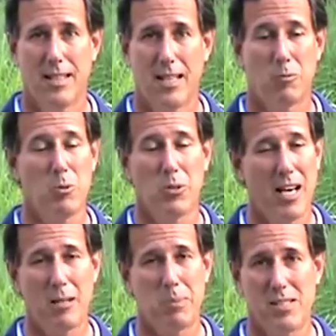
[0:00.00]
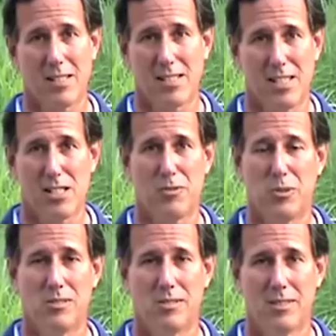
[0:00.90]
And we will not be
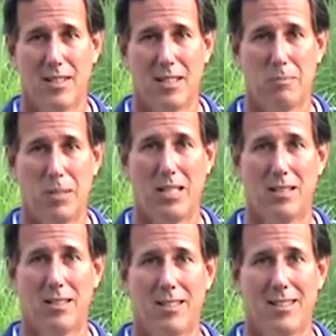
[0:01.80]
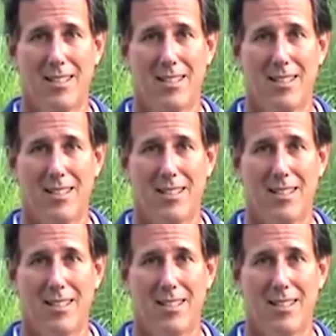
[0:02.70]
successful in being